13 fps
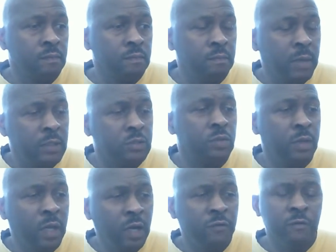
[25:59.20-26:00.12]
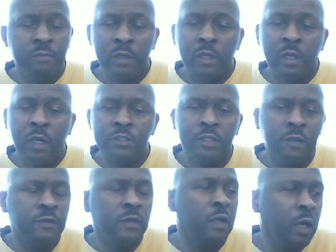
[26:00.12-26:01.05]
back to heaven because
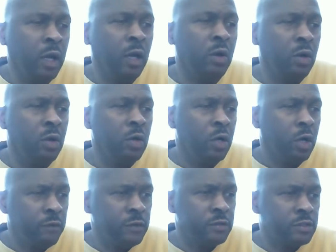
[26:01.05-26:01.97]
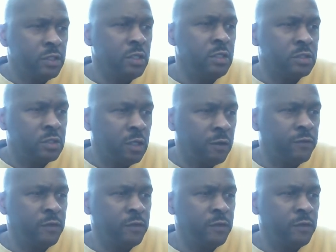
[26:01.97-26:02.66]
of the error of the sins of